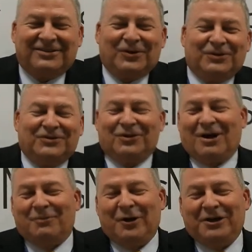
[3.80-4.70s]

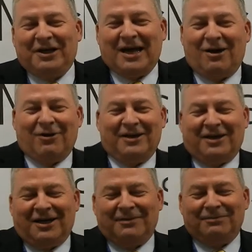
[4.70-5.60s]
So I'm Randy Howard.
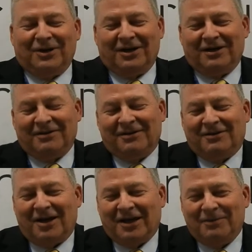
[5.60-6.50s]
I'm
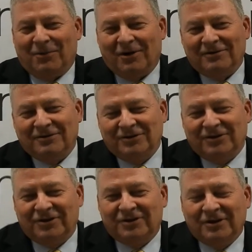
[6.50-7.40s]
Lockheed
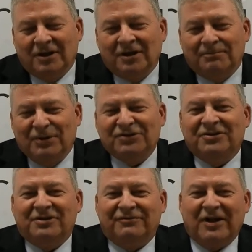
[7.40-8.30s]
Martin's
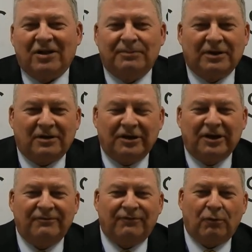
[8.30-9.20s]
business development
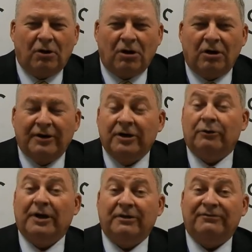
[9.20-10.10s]
lead for our
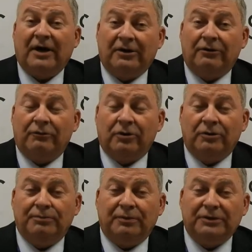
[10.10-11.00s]
integrated fighter
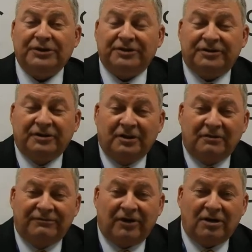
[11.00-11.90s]
group, which is
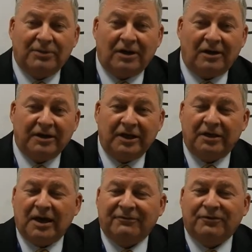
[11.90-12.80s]

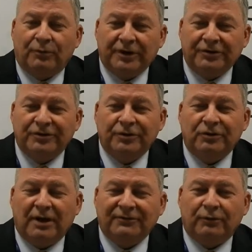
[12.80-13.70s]
fundamentally
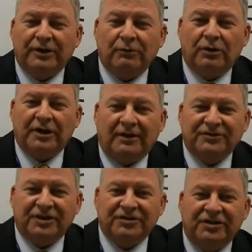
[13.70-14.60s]
F-22, F-21,
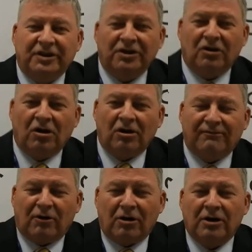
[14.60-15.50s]
F-16, all
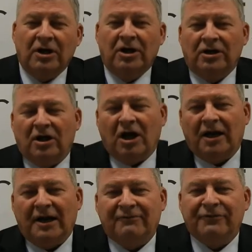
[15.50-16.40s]
of our
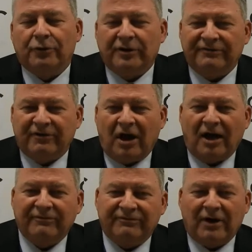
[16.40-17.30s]

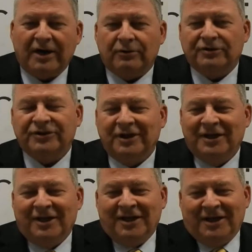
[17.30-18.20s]
non-F-35 fighters.